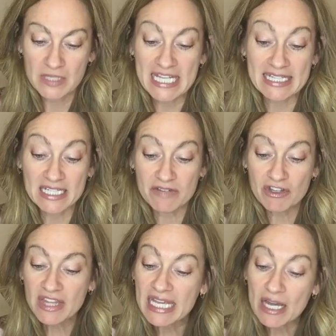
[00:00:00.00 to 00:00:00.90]
He laid
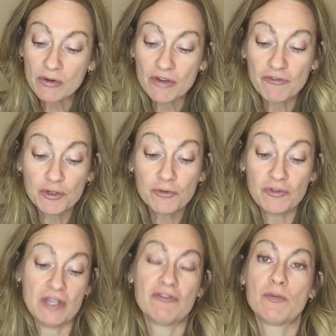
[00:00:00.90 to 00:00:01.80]
everything out a few
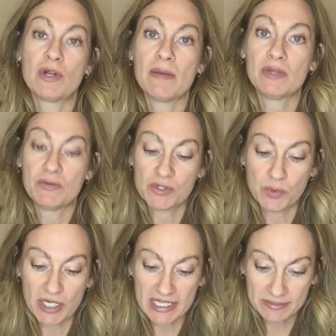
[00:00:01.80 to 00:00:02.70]
feet from where Emily was
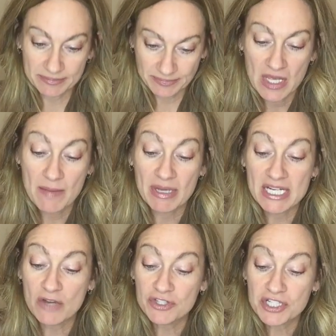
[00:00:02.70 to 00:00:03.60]
working. By
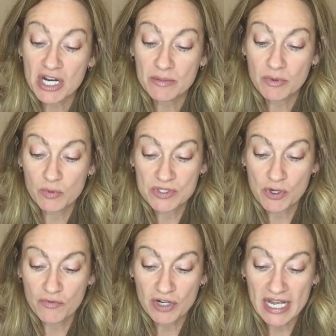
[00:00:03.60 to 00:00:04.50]
now the tarp was
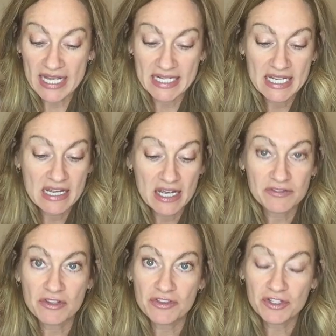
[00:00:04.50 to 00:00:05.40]
overhead,
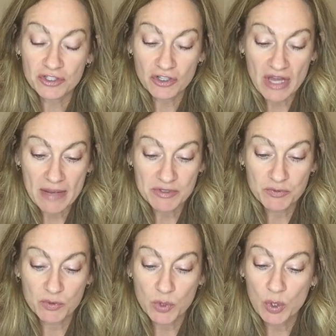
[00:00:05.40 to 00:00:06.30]
and the thunderclaps
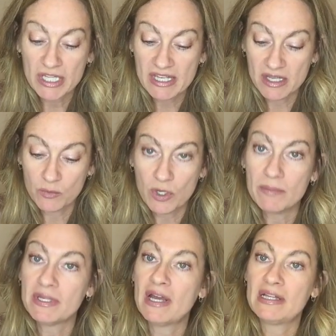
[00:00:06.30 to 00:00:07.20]
were rolling in one
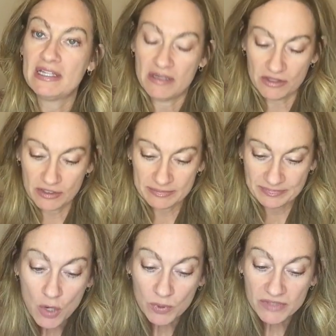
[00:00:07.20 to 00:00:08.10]
behind the other.
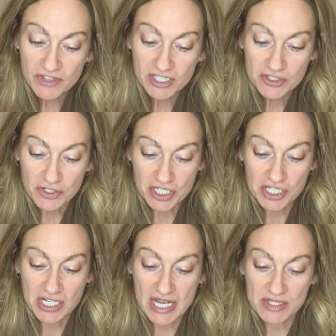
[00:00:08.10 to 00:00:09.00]
One of the
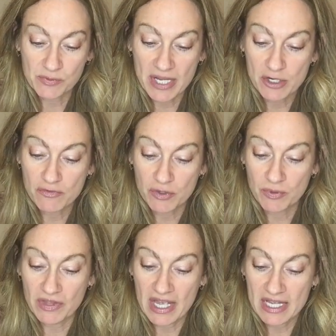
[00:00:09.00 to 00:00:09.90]
construction guys ran over
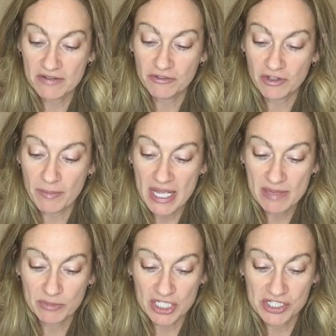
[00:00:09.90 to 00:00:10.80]
with a handful of
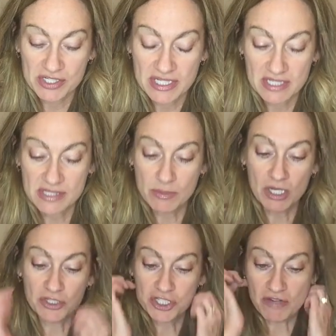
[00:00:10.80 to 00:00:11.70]
paintbrushes and a
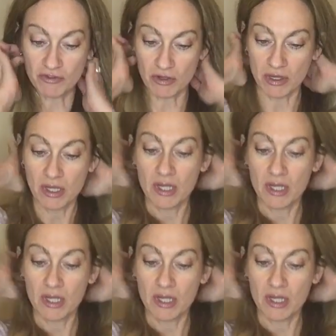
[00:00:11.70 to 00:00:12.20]
small shovel.